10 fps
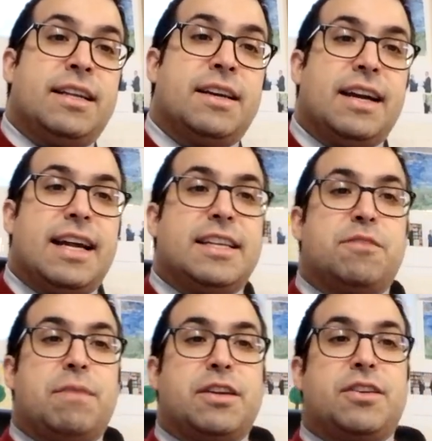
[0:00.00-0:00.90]
and
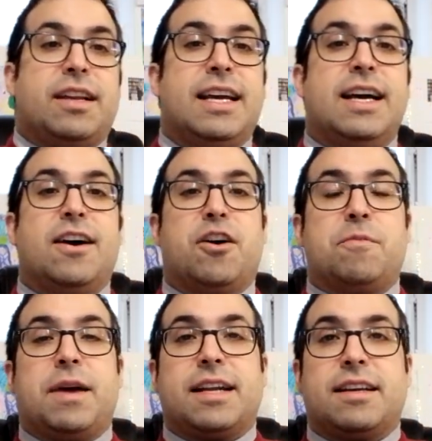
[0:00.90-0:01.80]
especially on
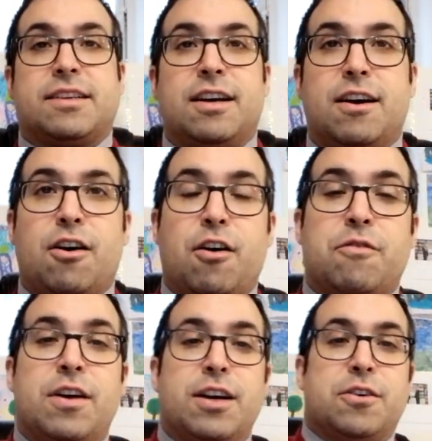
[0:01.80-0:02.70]
matters of
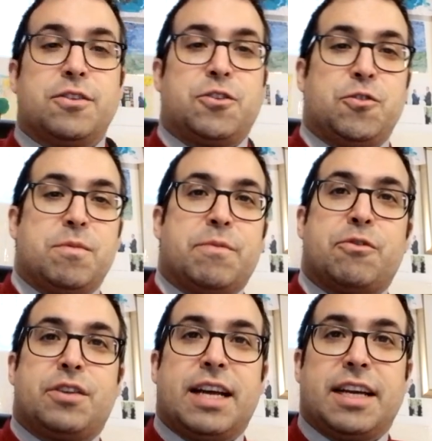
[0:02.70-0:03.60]
consumer
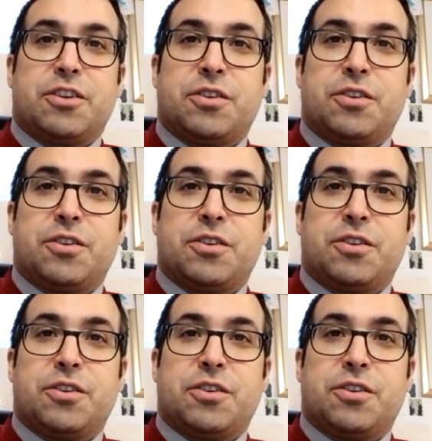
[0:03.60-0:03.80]
protection.